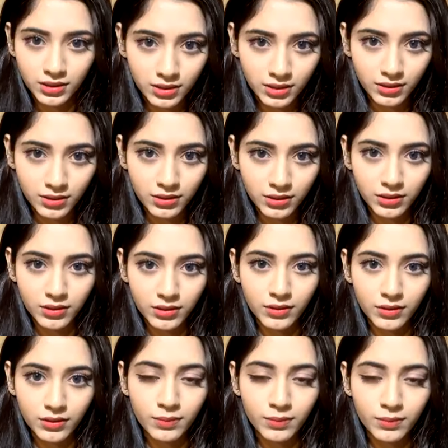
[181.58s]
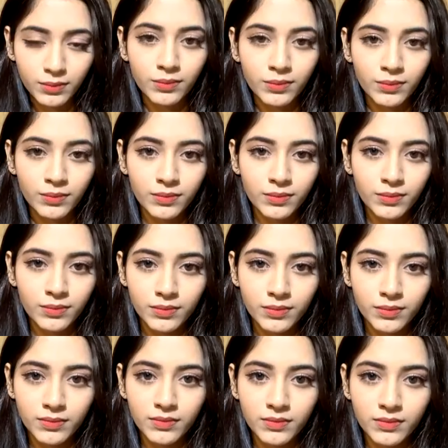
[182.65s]

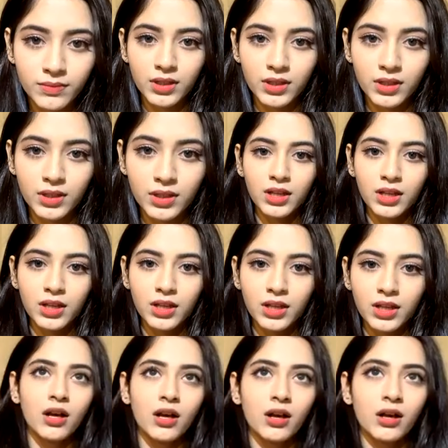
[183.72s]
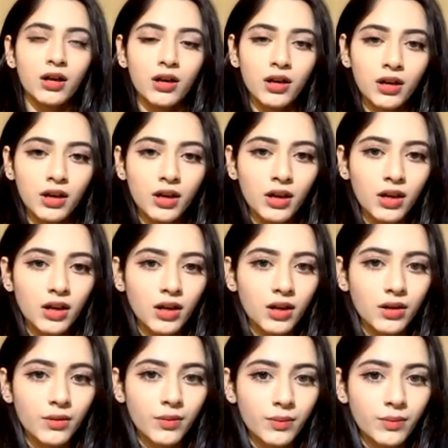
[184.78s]

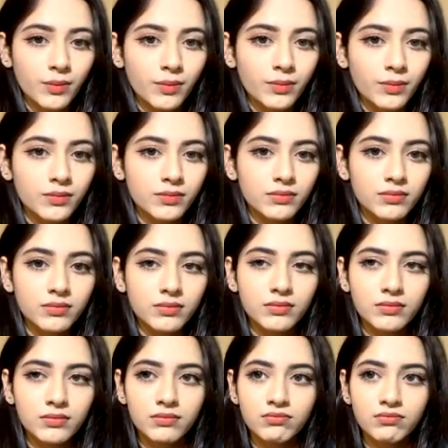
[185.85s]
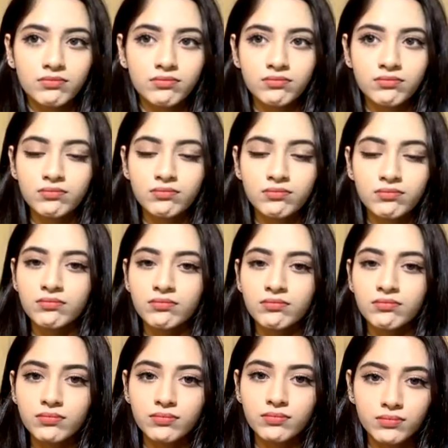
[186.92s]

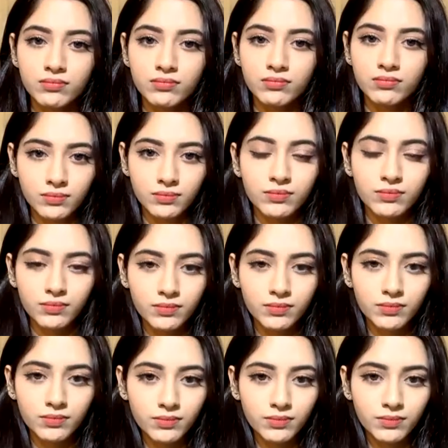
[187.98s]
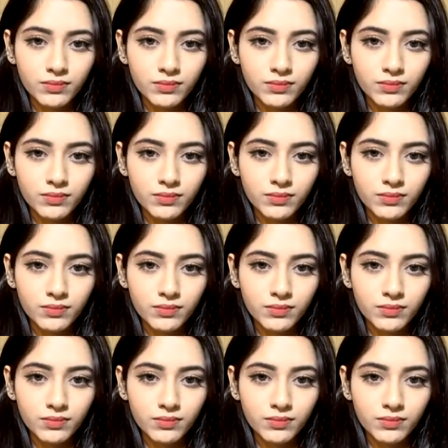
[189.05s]
The person shown says nothing.